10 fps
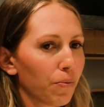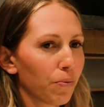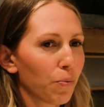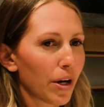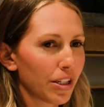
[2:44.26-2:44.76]

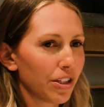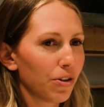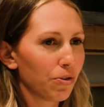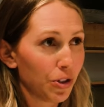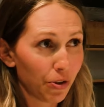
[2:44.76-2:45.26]
once
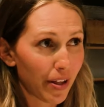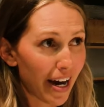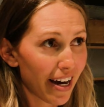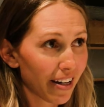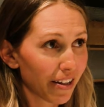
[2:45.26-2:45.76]
you do
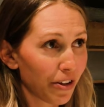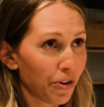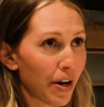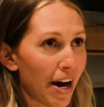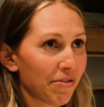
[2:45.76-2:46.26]
that,
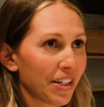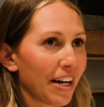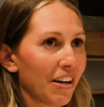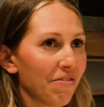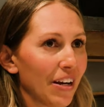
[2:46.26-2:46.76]
you have to
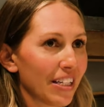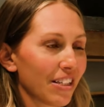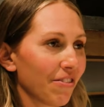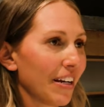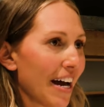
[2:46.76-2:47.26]
kind of face
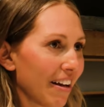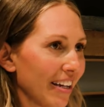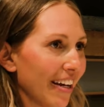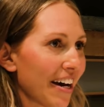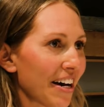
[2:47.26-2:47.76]
the
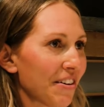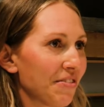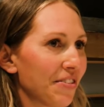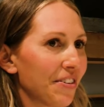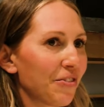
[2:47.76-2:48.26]
reality of,
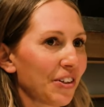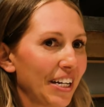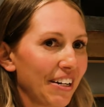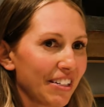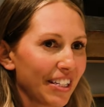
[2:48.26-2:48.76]
well,
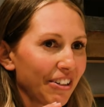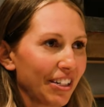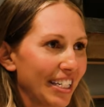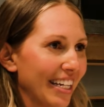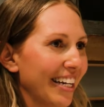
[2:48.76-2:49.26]
here's the
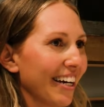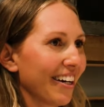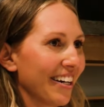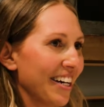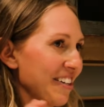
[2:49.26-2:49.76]
critique
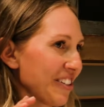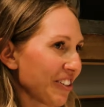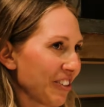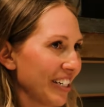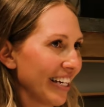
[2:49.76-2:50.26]
here and here's the
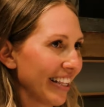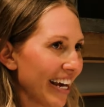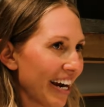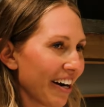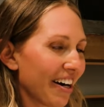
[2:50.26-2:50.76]
critique
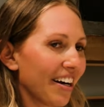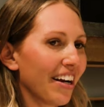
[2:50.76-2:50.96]
there.